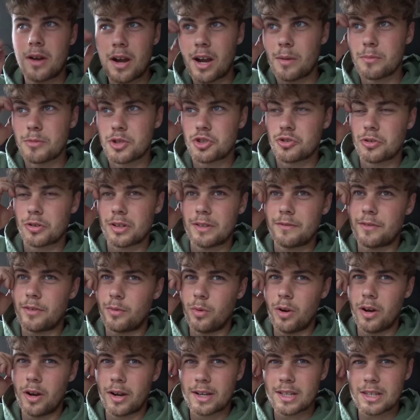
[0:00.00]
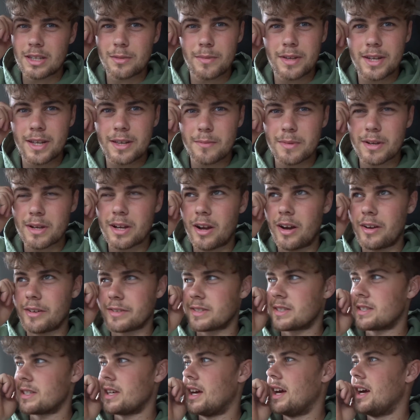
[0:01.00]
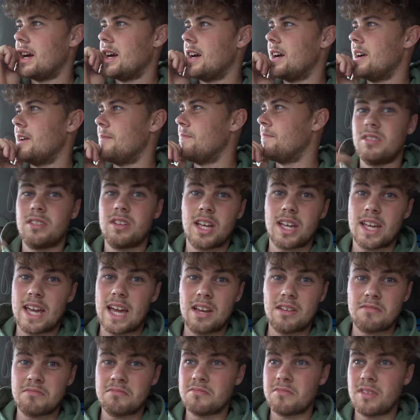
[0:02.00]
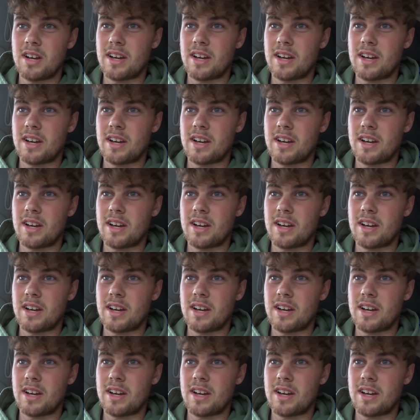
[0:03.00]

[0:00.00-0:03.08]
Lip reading: I'm struggling for work at the minute because, again,